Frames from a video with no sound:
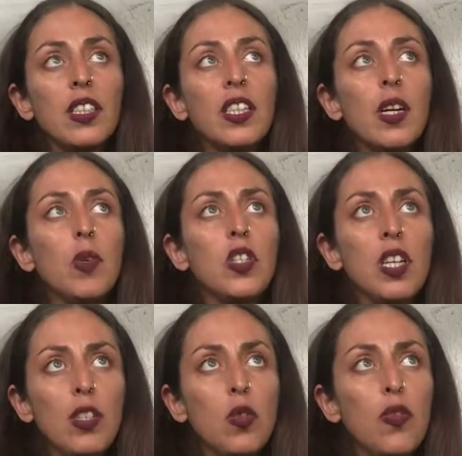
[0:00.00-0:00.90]
I would
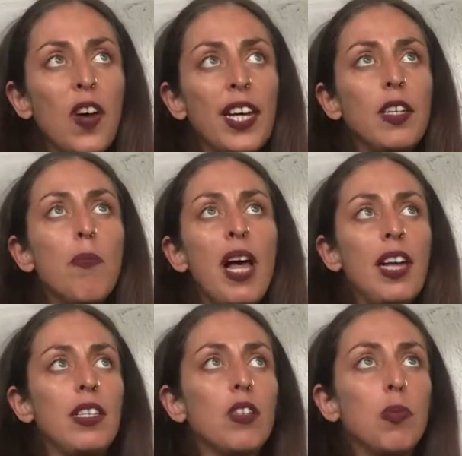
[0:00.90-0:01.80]
say, to find a
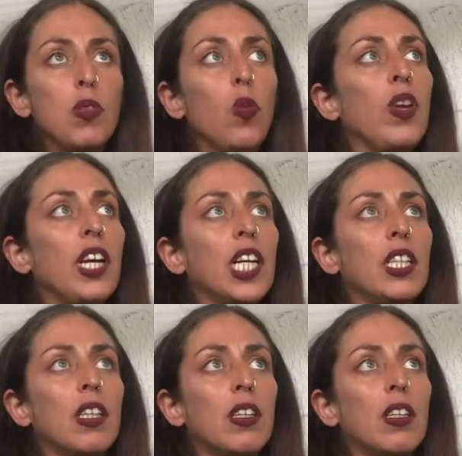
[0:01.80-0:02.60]
balance between